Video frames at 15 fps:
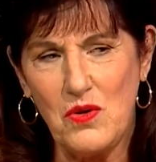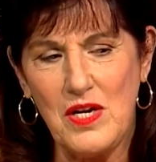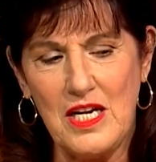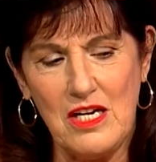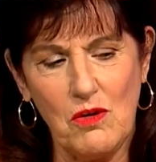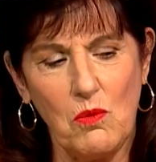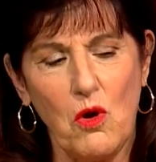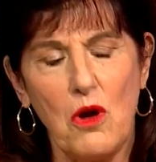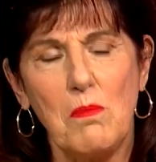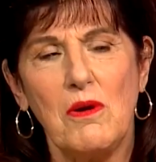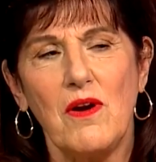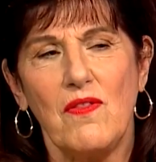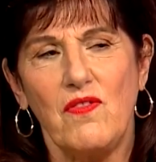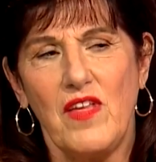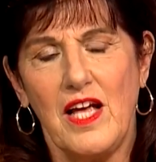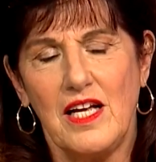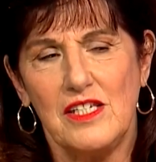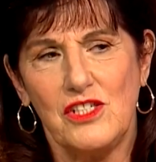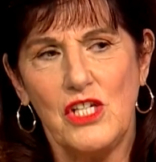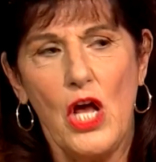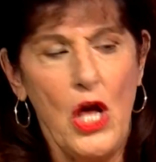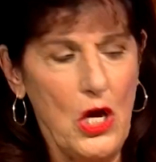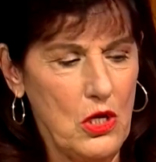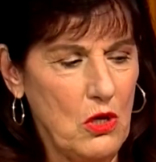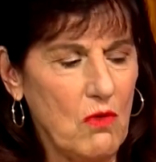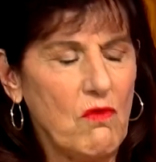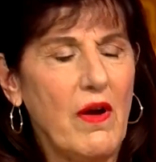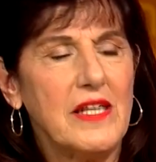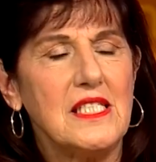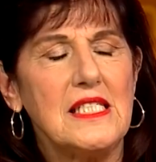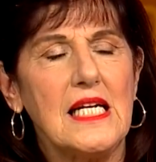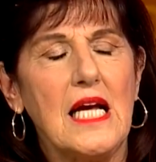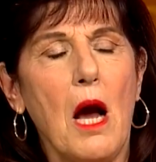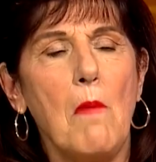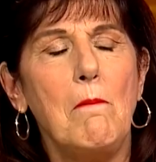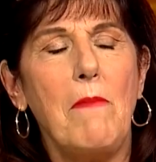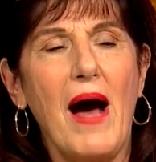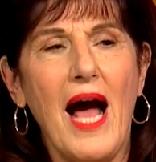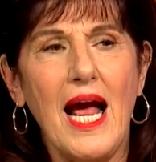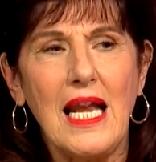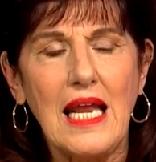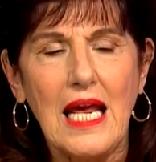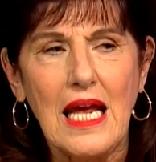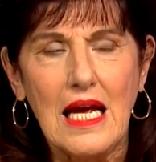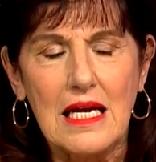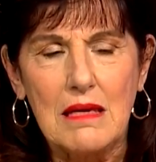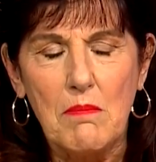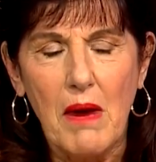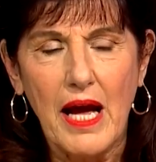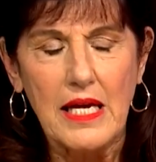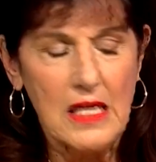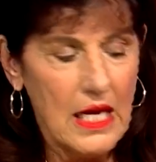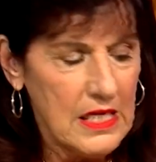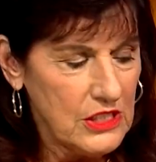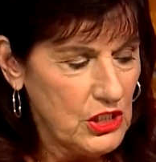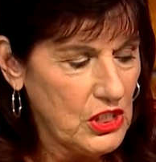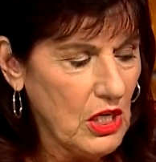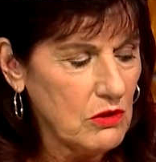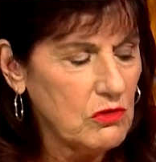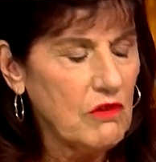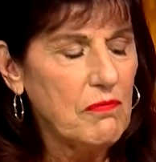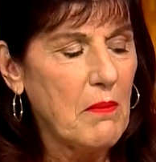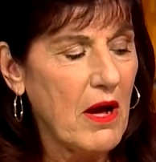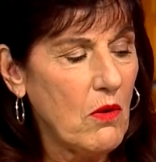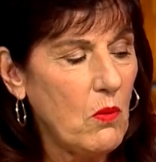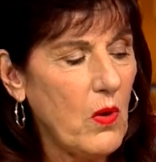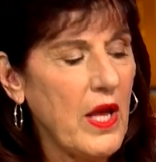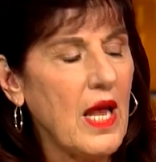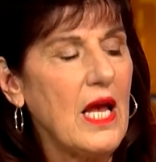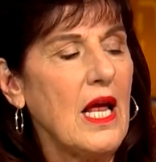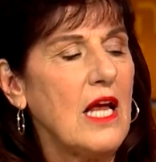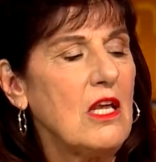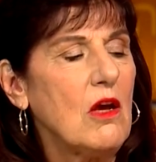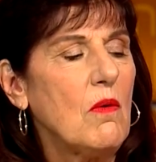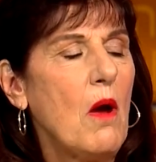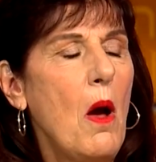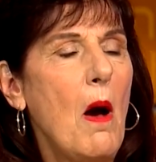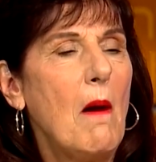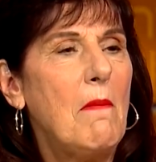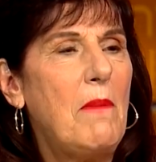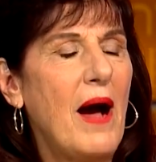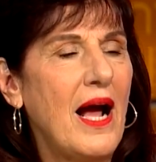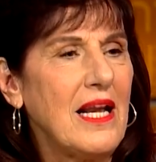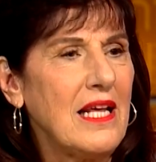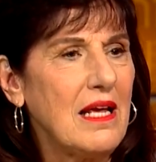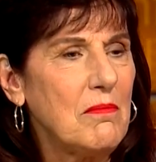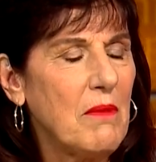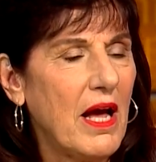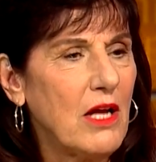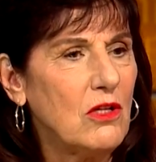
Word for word: You don't need to worry about a thing because you're resting, abiding in my shelter of my wing, and you're abiding